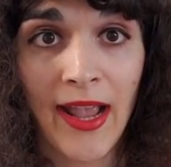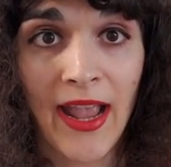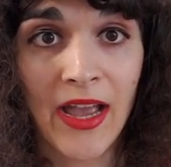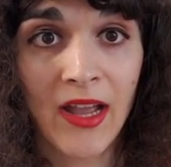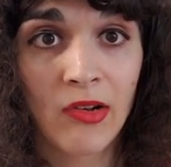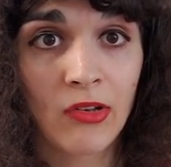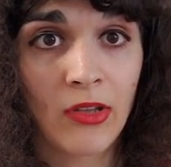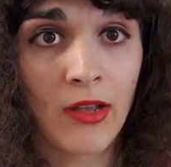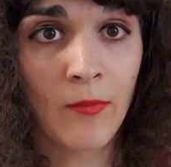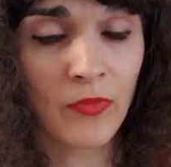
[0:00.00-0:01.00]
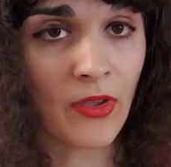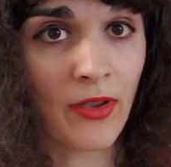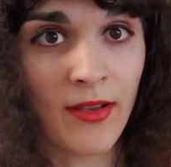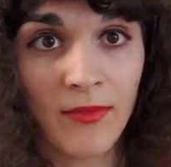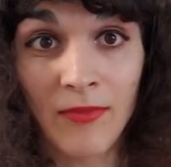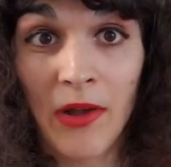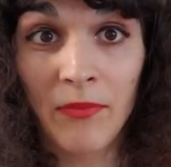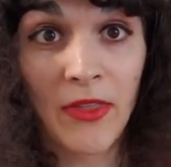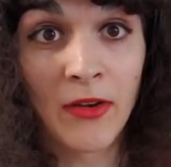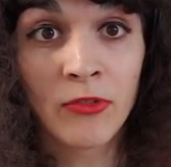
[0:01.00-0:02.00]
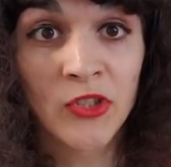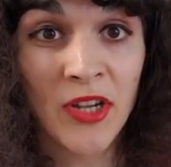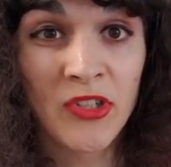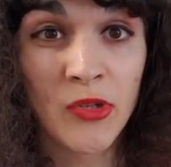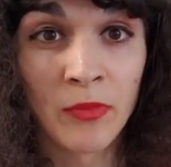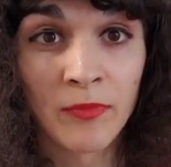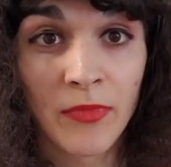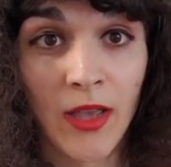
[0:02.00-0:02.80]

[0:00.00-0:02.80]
and they don't judge you.